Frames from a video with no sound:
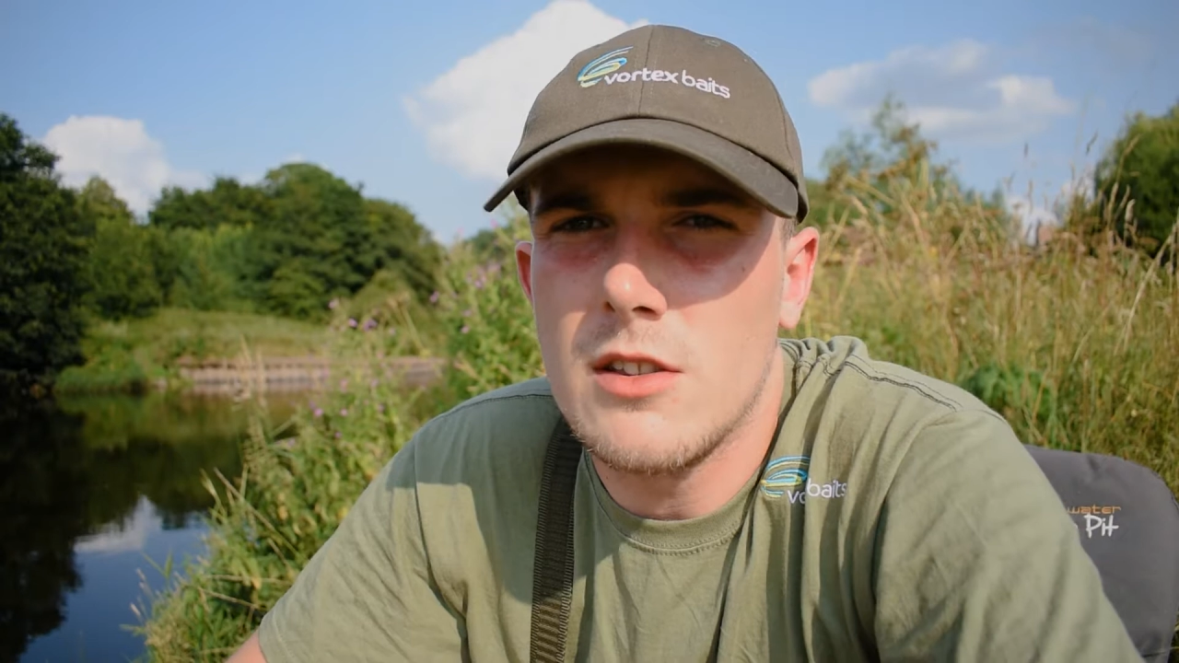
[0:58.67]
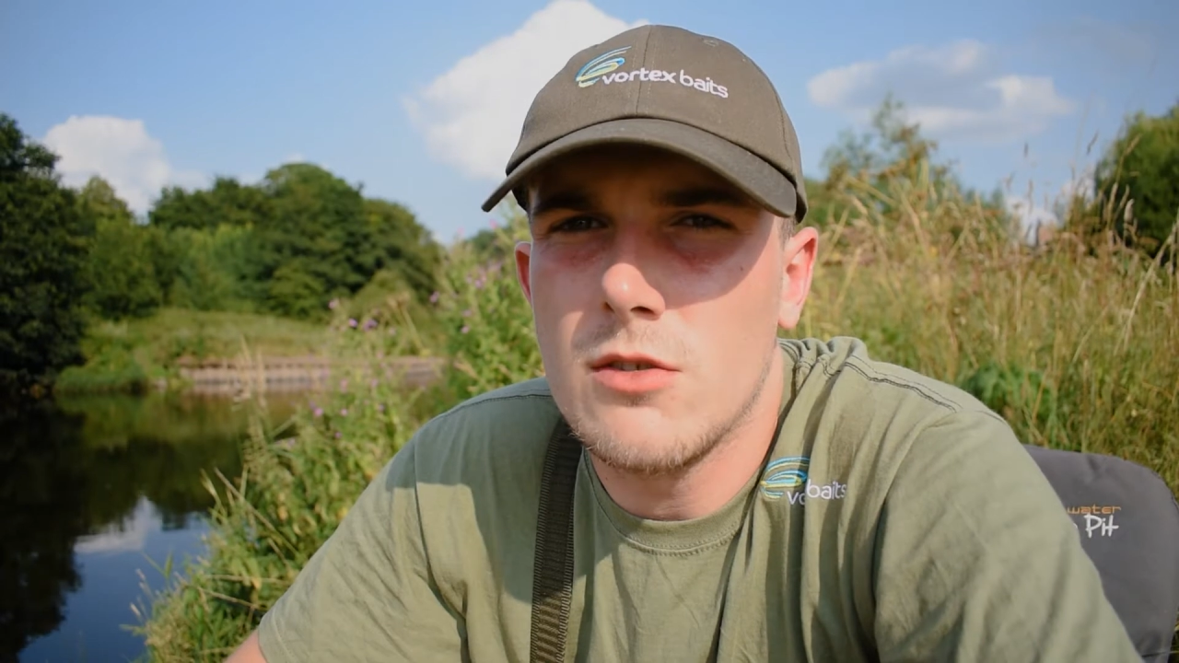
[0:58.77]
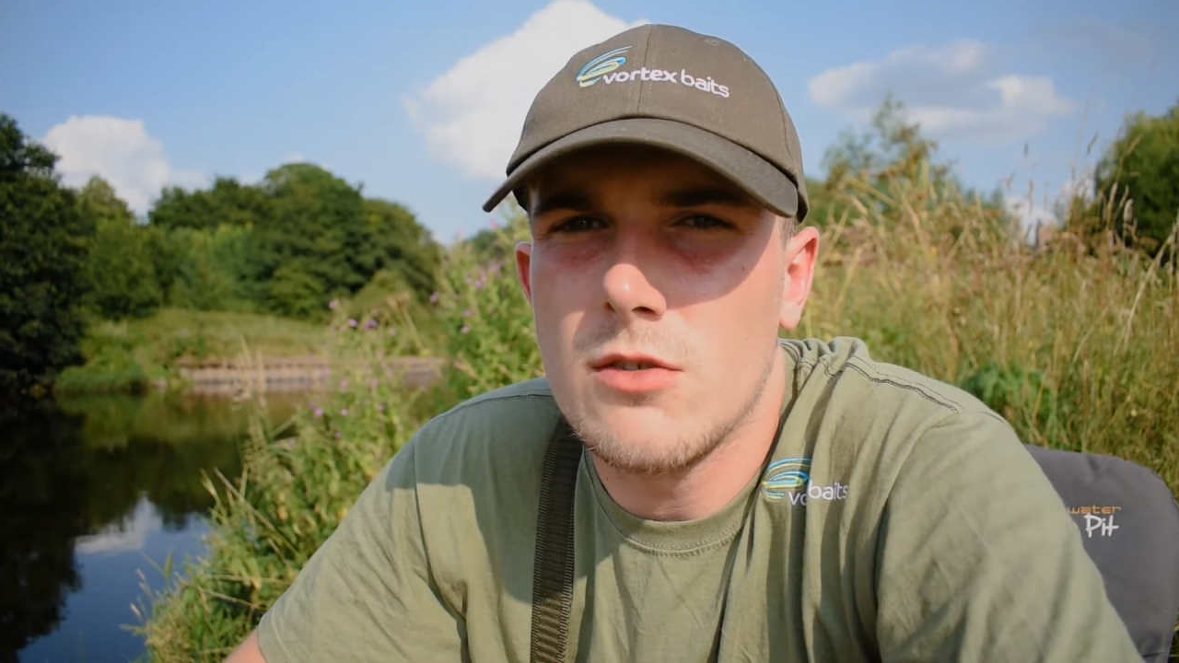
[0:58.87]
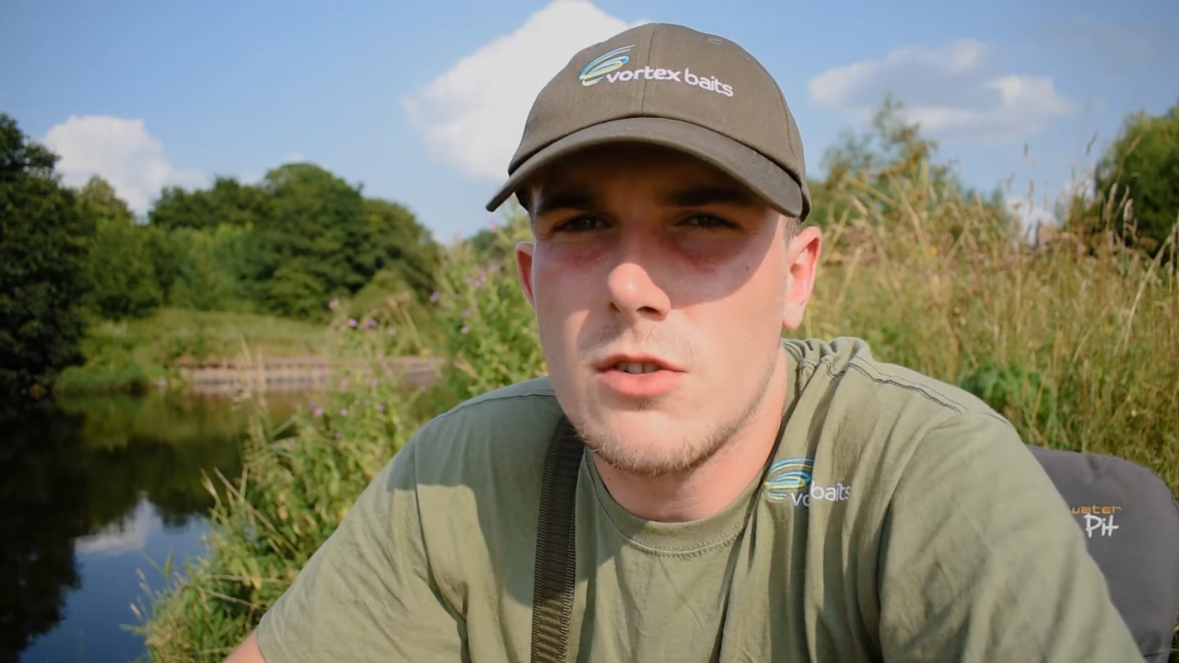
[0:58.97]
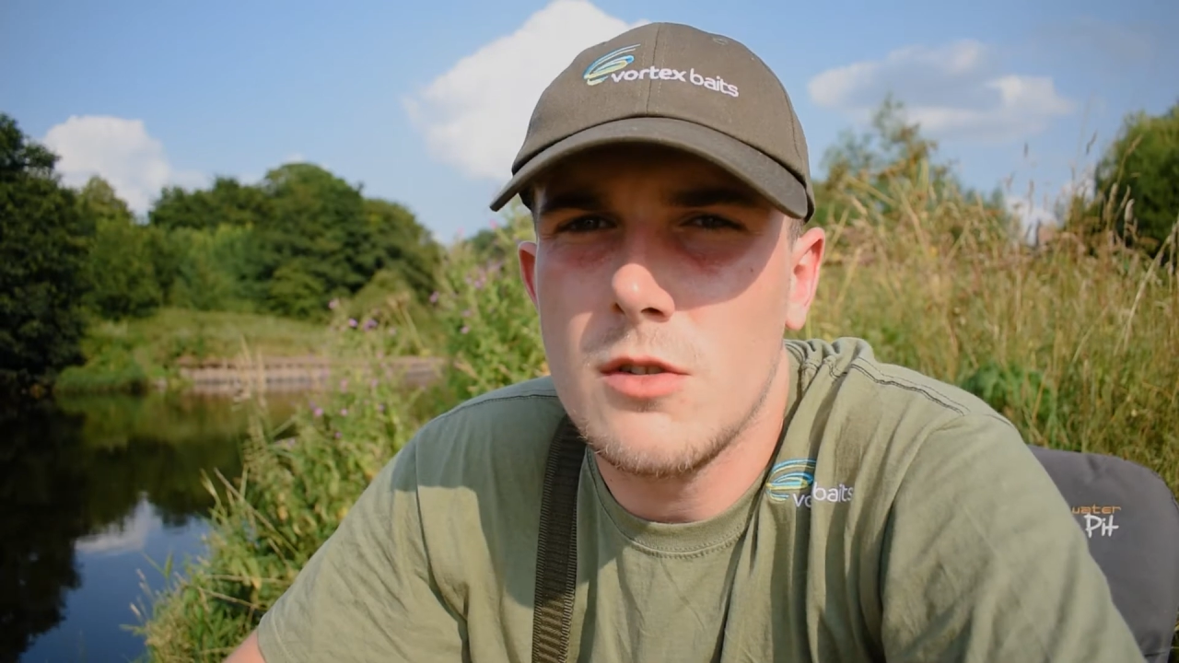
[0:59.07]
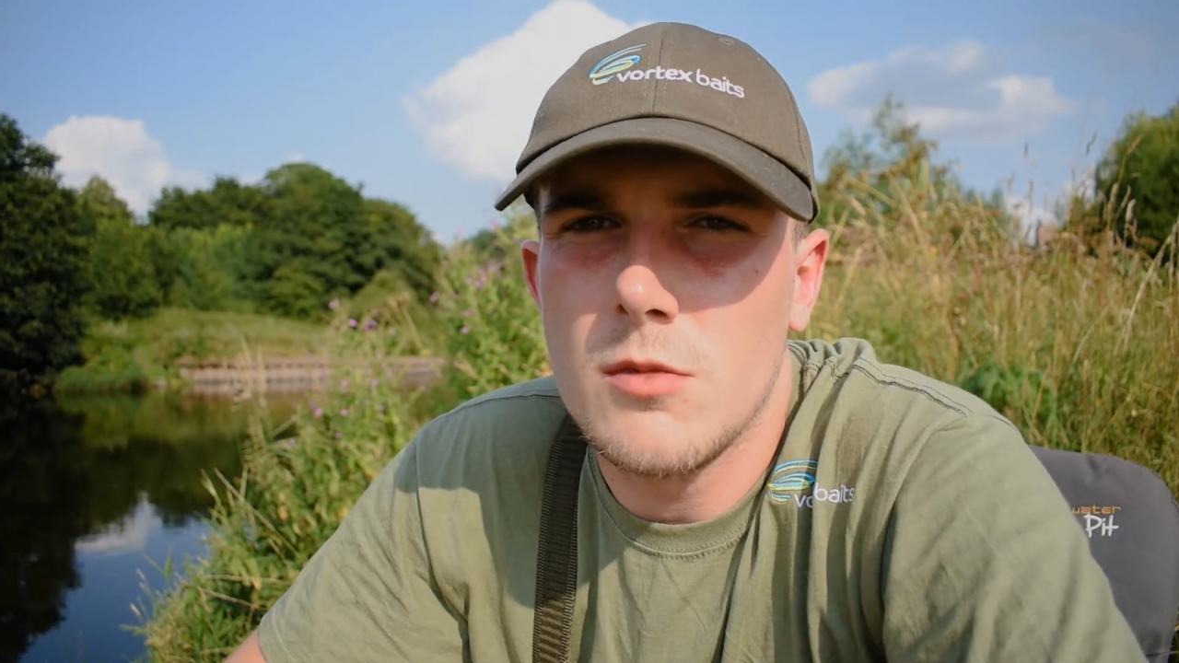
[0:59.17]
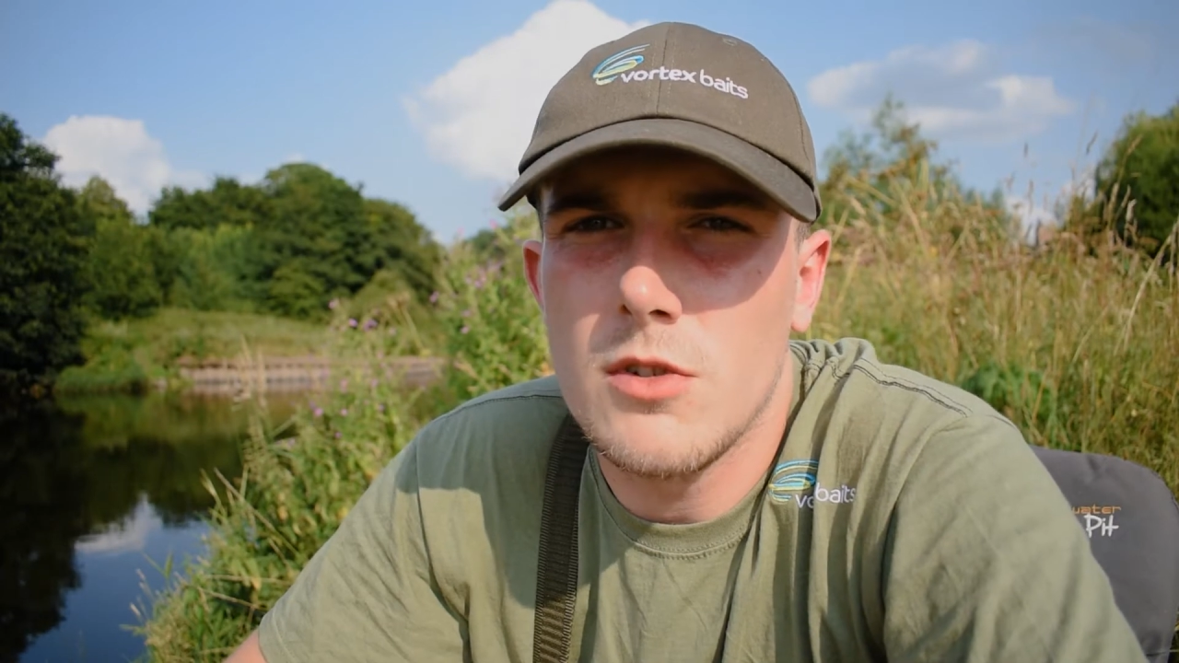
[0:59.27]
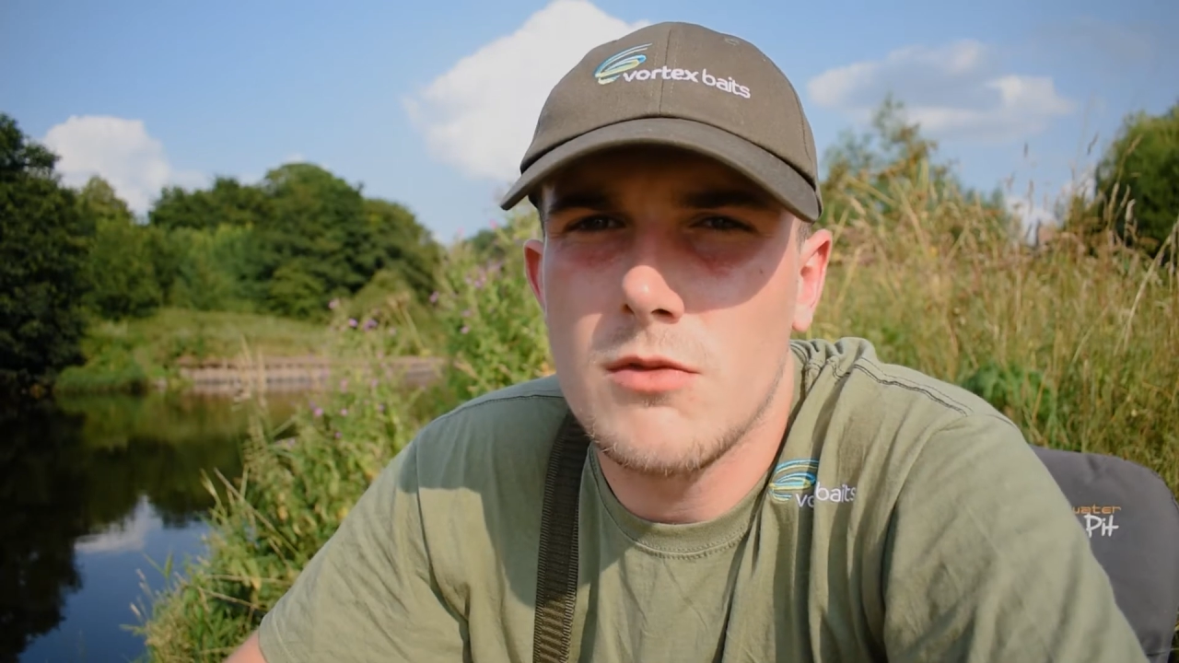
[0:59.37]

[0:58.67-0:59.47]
done too much